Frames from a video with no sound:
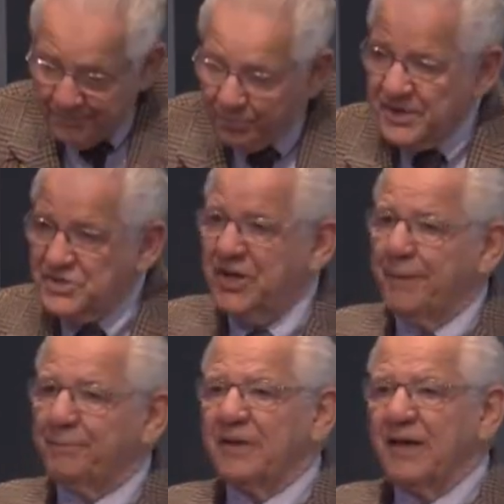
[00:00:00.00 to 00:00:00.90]
he brings it
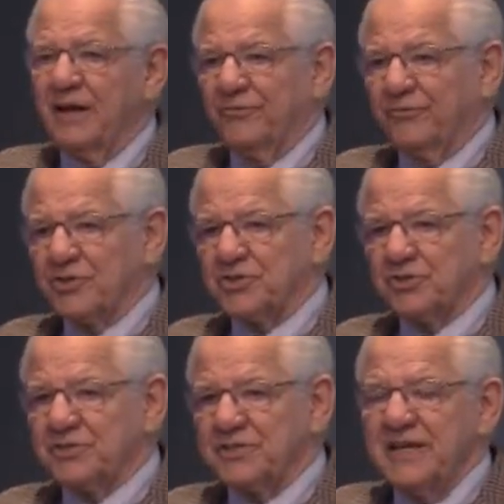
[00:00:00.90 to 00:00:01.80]
up again at verse
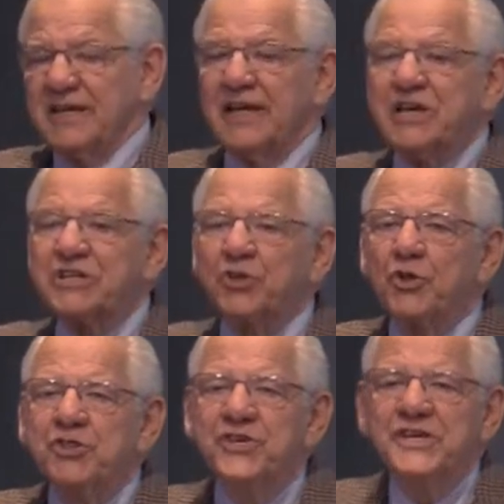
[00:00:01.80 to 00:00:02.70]
13. So
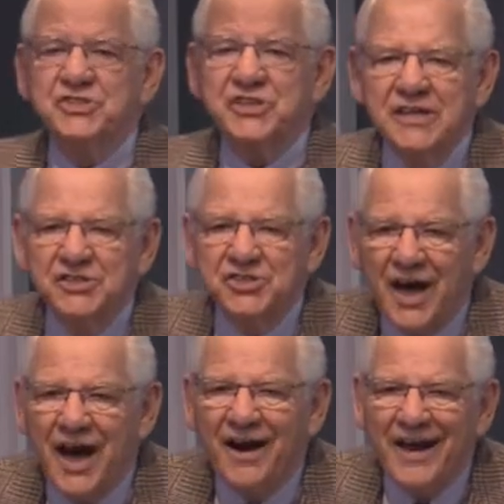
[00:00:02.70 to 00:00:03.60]
this is
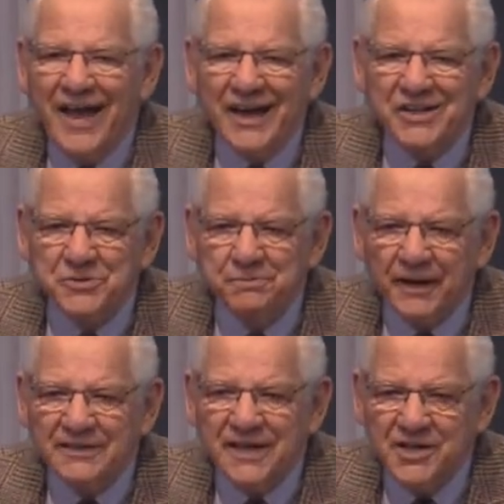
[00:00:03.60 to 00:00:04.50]
our
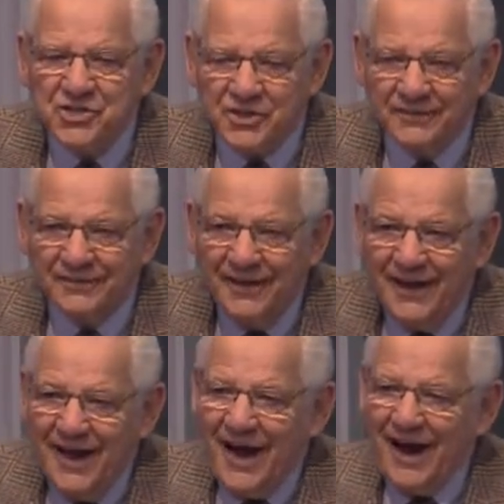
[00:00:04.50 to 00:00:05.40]
expectation.
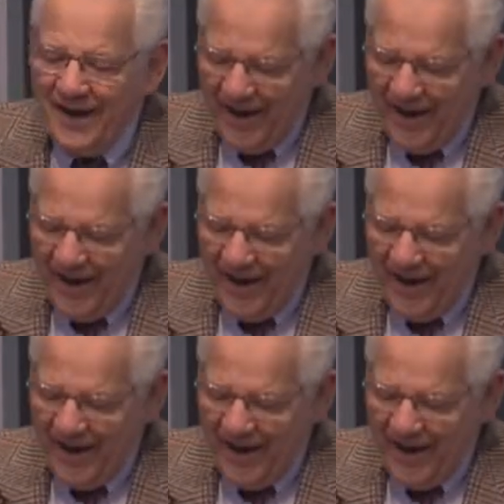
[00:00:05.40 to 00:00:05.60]
Our